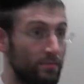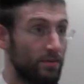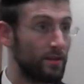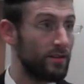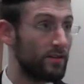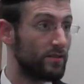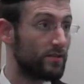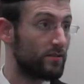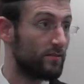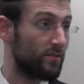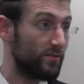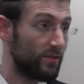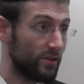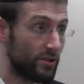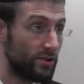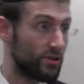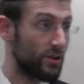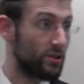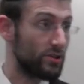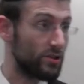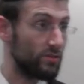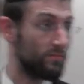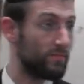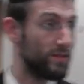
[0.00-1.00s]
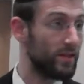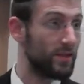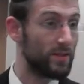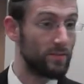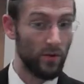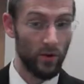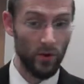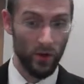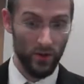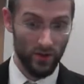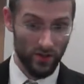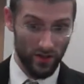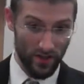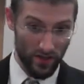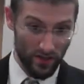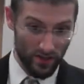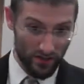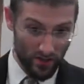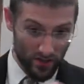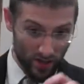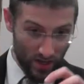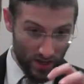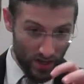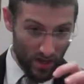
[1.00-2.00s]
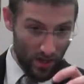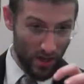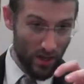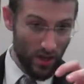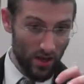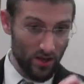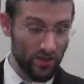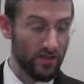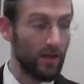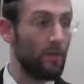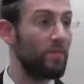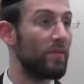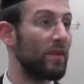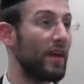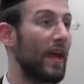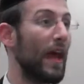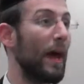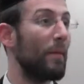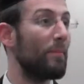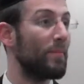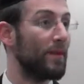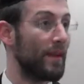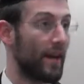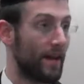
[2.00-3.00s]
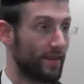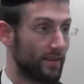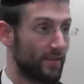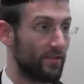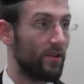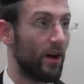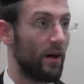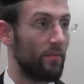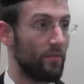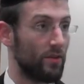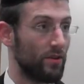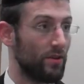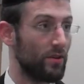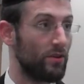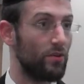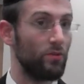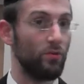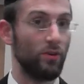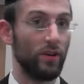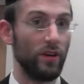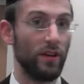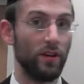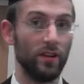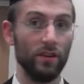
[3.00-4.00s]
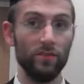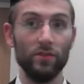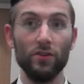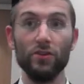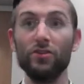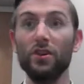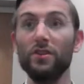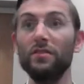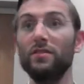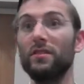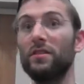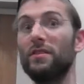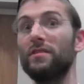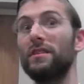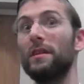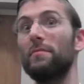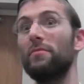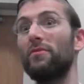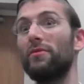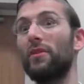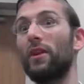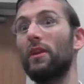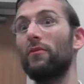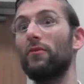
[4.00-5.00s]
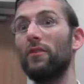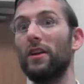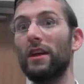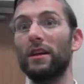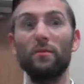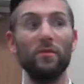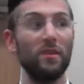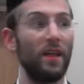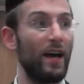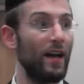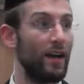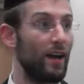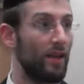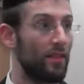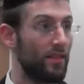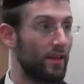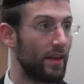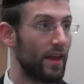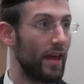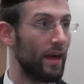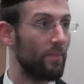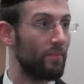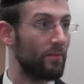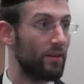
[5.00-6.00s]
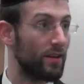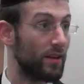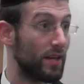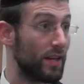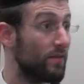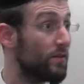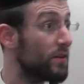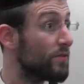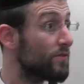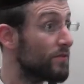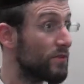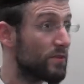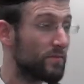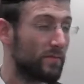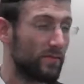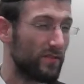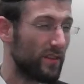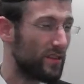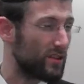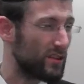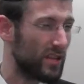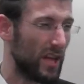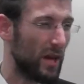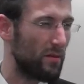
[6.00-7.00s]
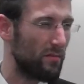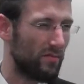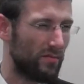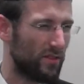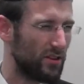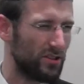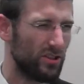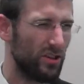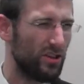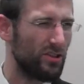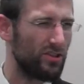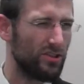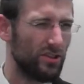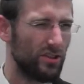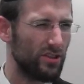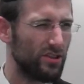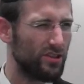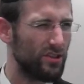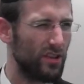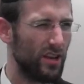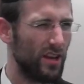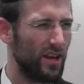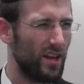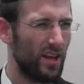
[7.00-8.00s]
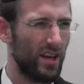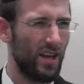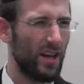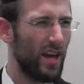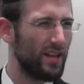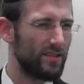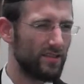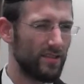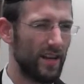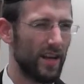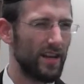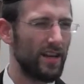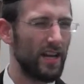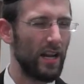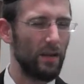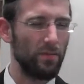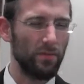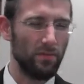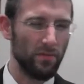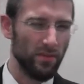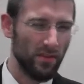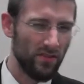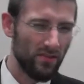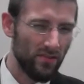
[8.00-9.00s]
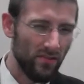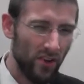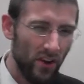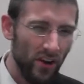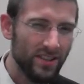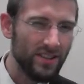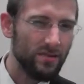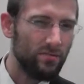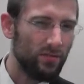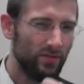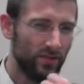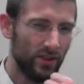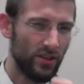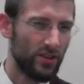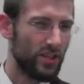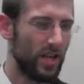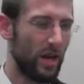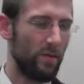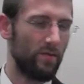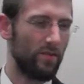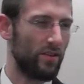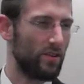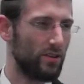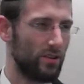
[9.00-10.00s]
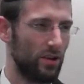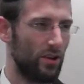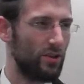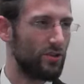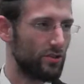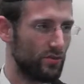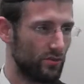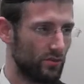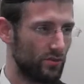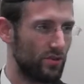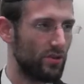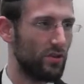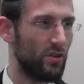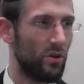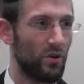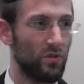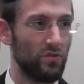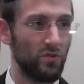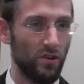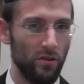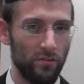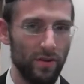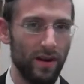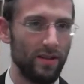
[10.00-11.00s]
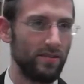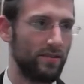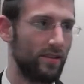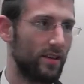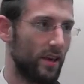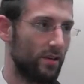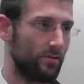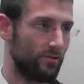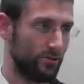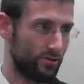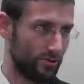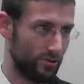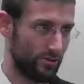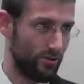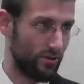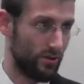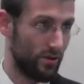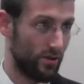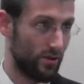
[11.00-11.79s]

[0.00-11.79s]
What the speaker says: b'fnei Shloisha means because there's something happening at the time that you're doing it. If you're just going to say b'fnei Shnayim without anything happening, even if it's b'fnei Shnayim, b'fnei Shloisha, it's not going to help you. Besides the b'fnei Shnayim, b'fnei Shloisha, you need also a Ma'aseh Gerushin.